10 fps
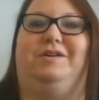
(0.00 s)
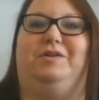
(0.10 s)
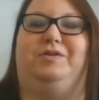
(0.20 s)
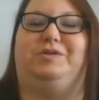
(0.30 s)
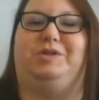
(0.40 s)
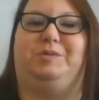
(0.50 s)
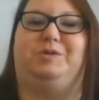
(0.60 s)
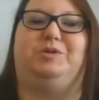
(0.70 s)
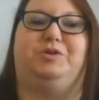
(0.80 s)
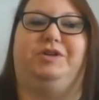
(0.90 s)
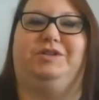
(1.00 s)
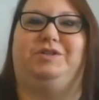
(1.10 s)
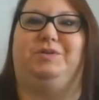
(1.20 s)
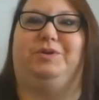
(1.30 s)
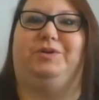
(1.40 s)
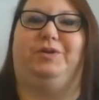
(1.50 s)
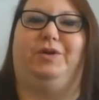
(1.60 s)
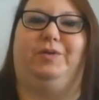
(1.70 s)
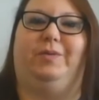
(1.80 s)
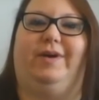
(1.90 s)
there's tips and tricks you learn
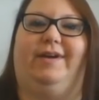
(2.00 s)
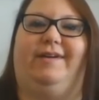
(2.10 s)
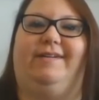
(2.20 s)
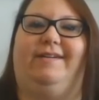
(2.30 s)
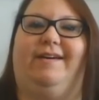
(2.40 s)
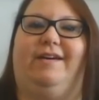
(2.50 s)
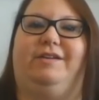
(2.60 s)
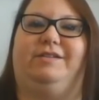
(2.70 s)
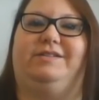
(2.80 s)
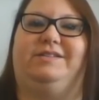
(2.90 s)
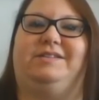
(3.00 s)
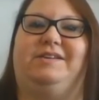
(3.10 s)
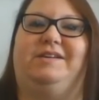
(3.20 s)
along the way. And